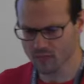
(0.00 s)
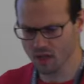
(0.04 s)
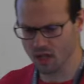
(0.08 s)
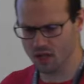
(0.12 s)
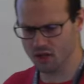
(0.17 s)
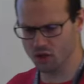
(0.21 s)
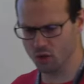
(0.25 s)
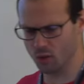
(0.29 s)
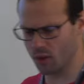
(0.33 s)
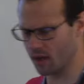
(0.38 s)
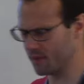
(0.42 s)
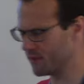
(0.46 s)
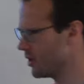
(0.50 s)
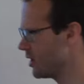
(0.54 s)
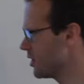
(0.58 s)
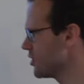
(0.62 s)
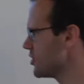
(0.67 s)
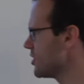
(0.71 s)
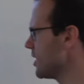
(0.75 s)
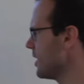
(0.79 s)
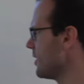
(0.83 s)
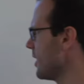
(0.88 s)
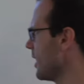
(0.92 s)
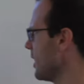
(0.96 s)
You don't have to
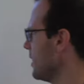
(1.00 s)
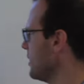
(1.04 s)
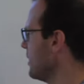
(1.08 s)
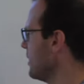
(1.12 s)
understand that in